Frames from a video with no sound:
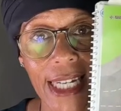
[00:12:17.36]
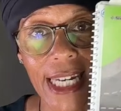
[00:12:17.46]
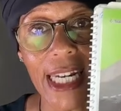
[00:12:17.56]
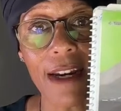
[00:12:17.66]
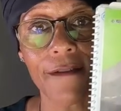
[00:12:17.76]

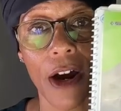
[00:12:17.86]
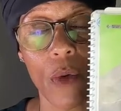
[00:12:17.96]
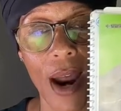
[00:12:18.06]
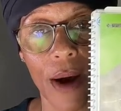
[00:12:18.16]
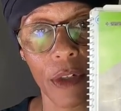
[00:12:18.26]
leave
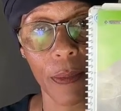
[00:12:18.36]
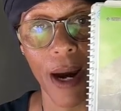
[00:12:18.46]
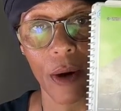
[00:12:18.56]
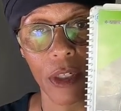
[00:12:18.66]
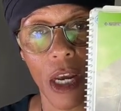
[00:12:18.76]
a
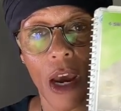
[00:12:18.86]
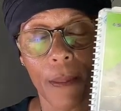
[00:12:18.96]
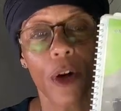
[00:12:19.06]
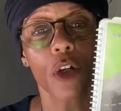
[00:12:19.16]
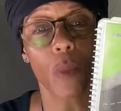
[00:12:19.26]
roundabout
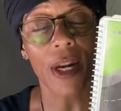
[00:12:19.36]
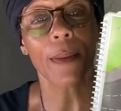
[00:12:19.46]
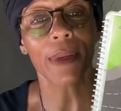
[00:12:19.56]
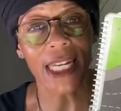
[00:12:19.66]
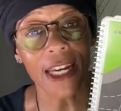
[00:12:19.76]
because
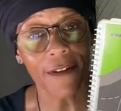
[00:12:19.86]
when I'm